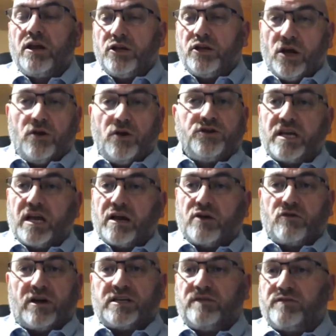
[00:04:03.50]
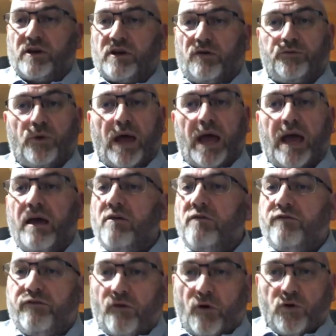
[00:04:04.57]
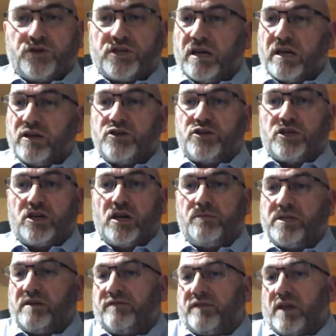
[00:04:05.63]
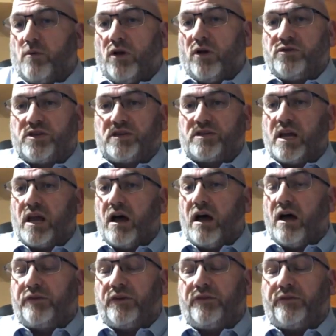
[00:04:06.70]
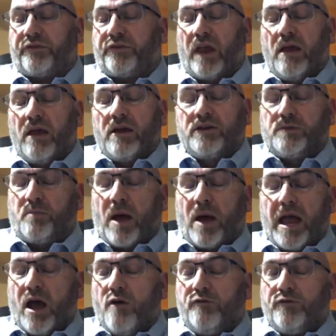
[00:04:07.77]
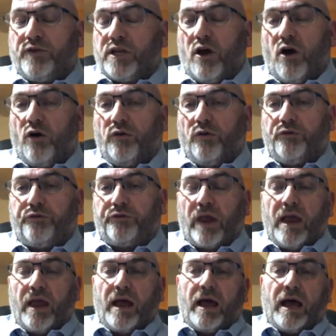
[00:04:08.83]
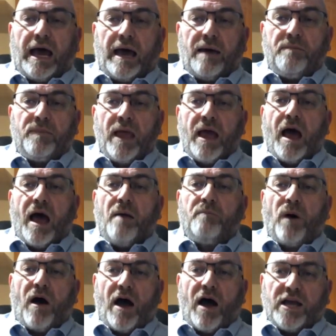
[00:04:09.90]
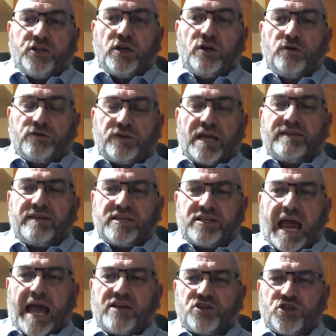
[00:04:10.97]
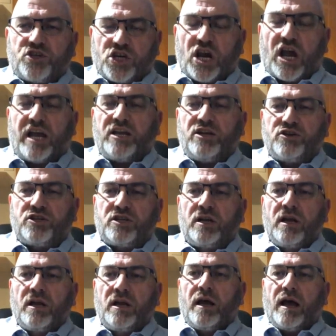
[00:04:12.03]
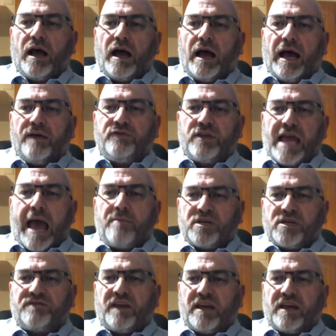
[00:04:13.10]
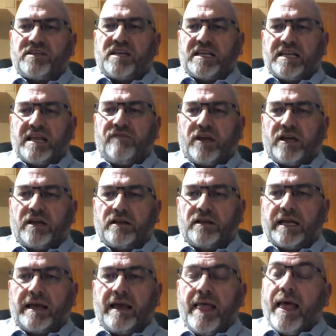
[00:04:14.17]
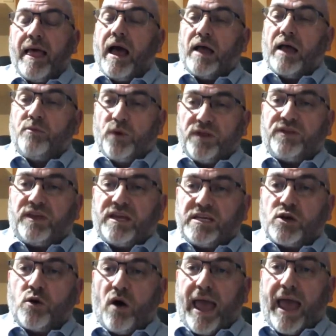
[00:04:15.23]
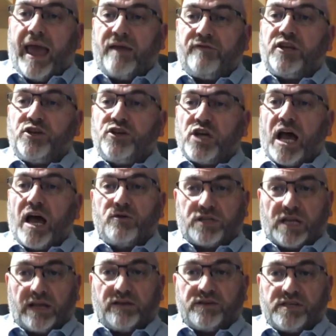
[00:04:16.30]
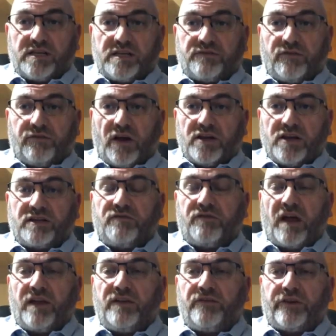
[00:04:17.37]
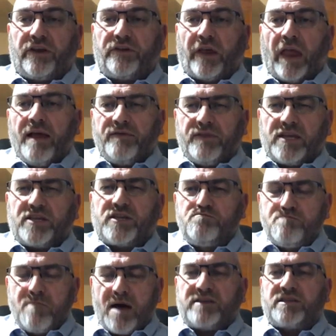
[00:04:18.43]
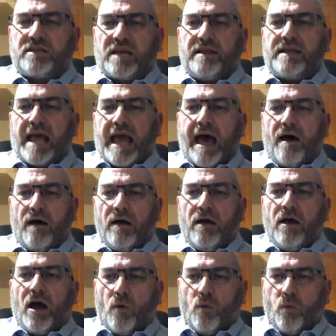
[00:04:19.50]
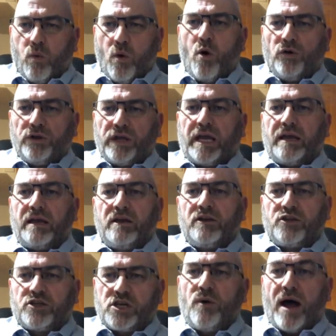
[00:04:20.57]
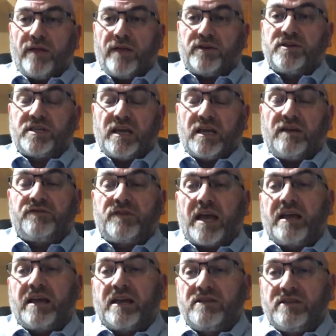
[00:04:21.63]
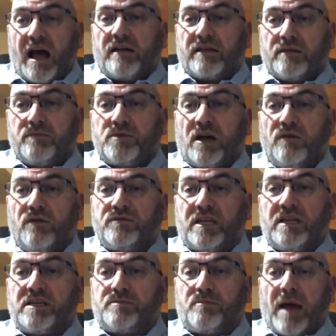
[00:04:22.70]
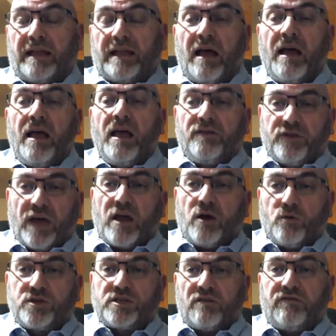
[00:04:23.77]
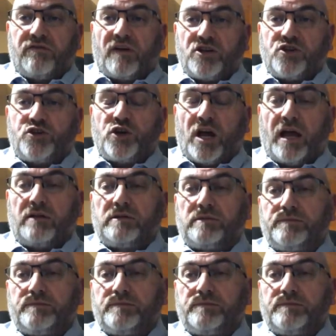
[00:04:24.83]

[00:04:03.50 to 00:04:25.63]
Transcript: using aggressive software, forcing consumers, if they want to see artists, to pay over the odds. But I do think this has changed the atmosphere significantly. And with these quite hefty jail sentences for first offences, this must send out a warning to others that if they conduct themselves in this manner, they also face jail.